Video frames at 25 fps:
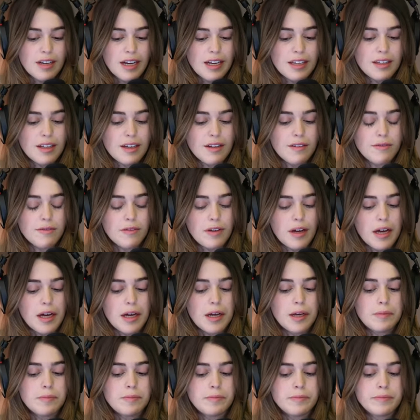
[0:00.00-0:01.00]
I love
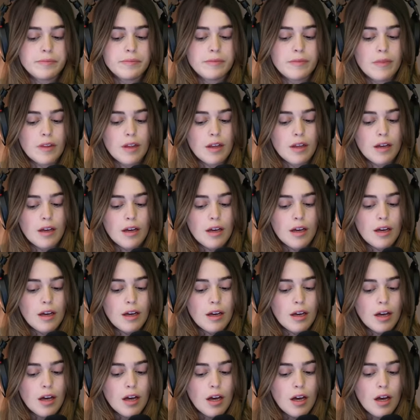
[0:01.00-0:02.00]
um
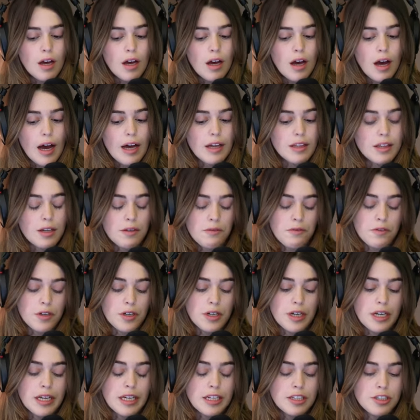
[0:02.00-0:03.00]
I love
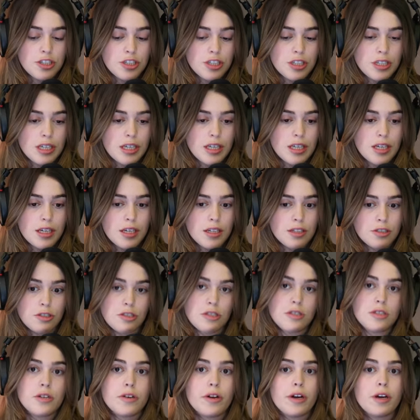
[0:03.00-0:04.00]
learning and she
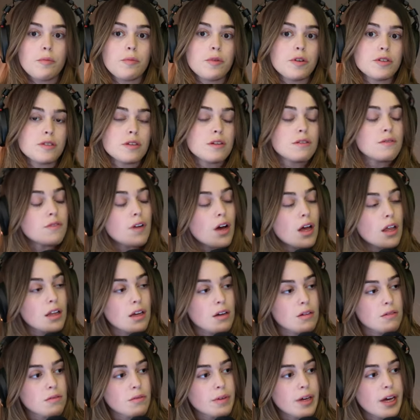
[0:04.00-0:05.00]
she's a great person to
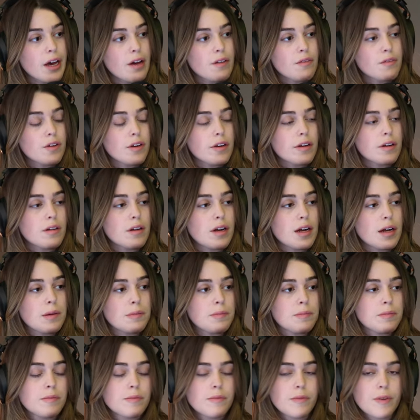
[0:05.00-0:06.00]
follow. We have her
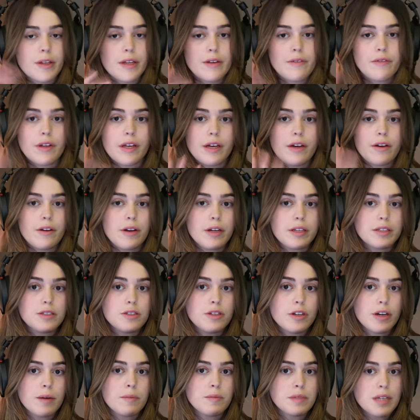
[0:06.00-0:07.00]
um we'll leave like her
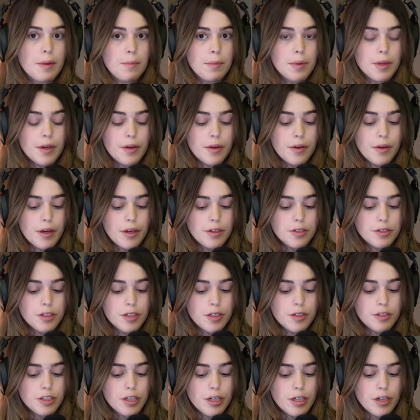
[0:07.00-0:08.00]
Instagram down below. You guys
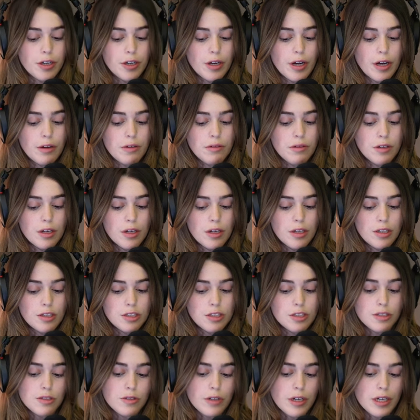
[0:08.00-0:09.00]
should go yeah. check her out.
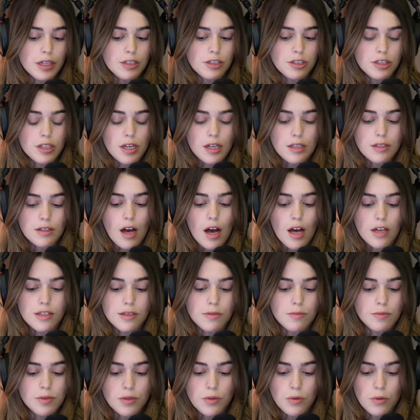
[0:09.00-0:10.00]
She's great. She has
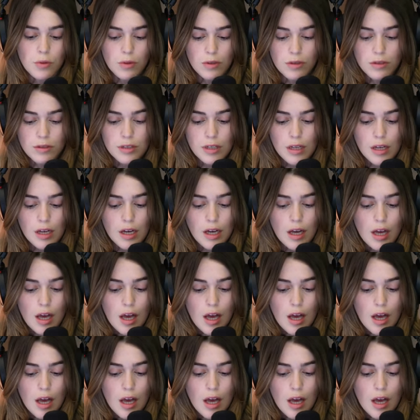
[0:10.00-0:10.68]
awesome tools